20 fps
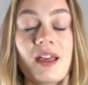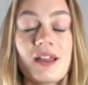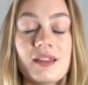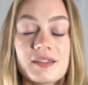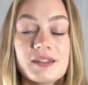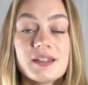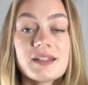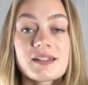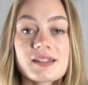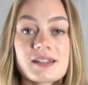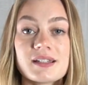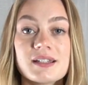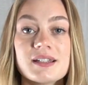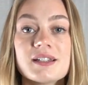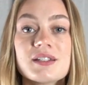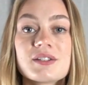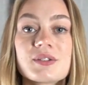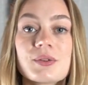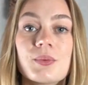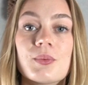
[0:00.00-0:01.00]
this
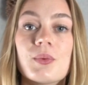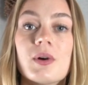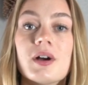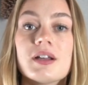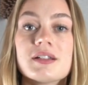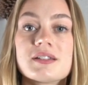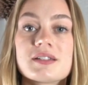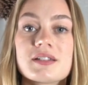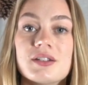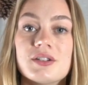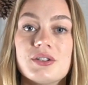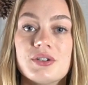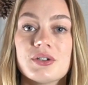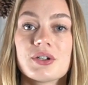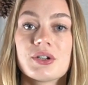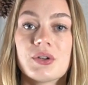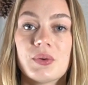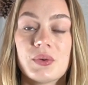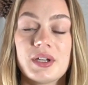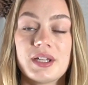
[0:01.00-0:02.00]
is what you're
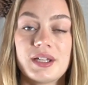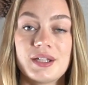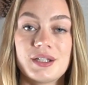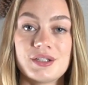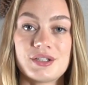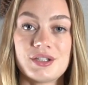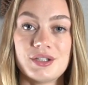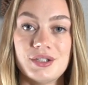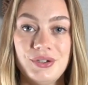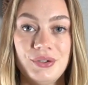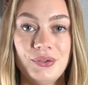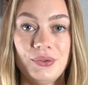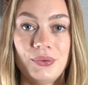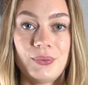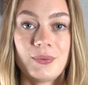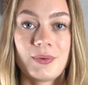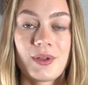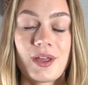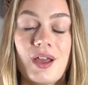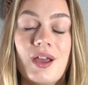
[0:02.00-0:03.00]
going to do.
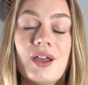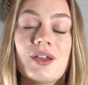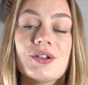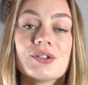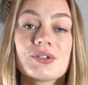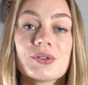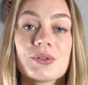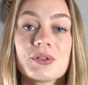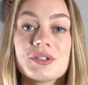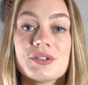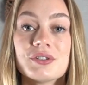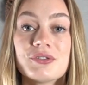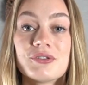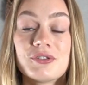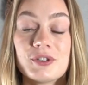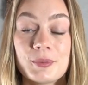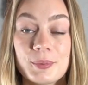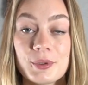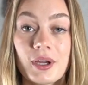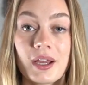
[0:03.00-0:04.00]
You're going to
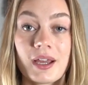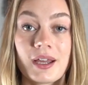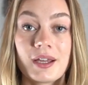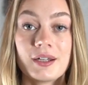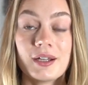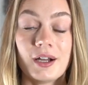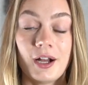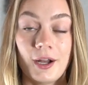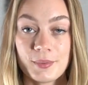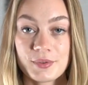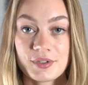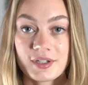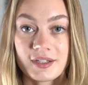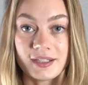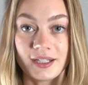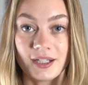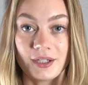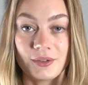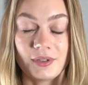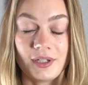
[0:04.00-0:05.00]
flip your head upside
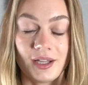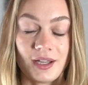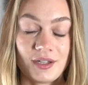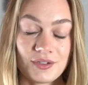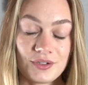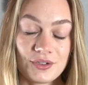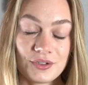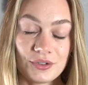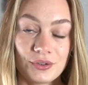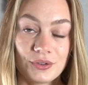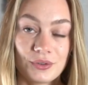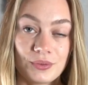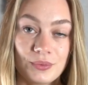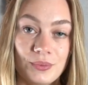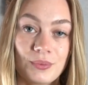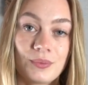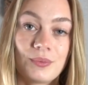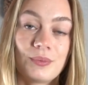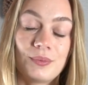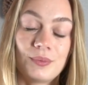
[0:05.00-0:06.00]
down, as you do
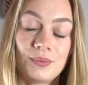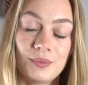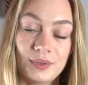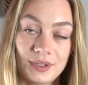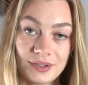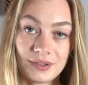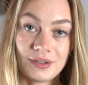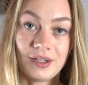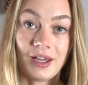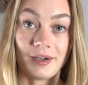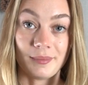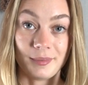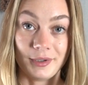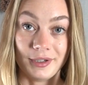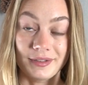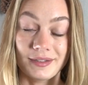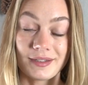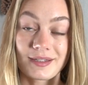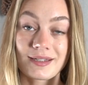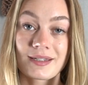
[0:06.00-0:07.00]
with a lot of
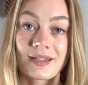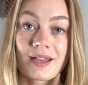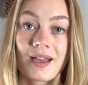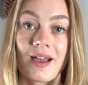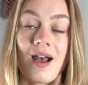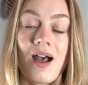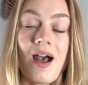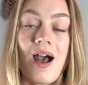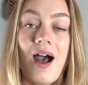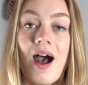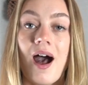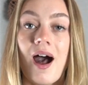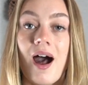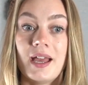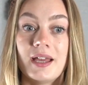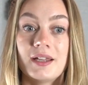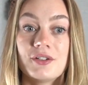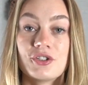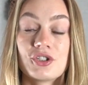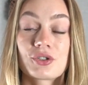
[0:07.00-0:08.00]
buns,
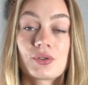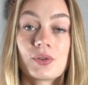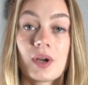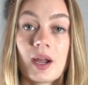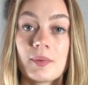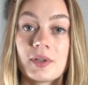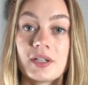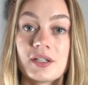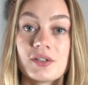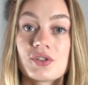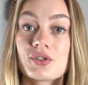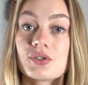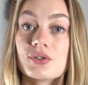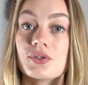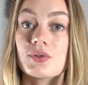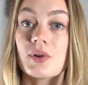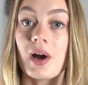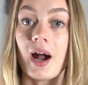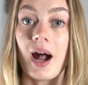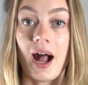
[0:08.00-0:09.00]
and just grab it
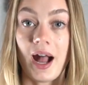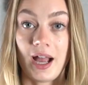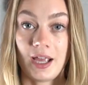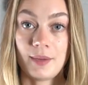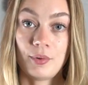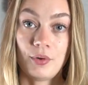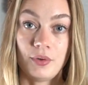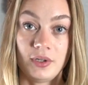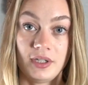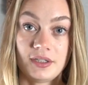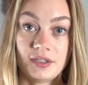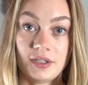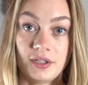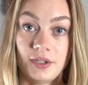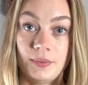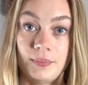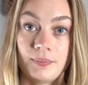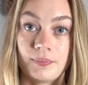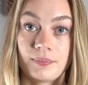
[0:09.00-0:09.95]
into a high ponytail.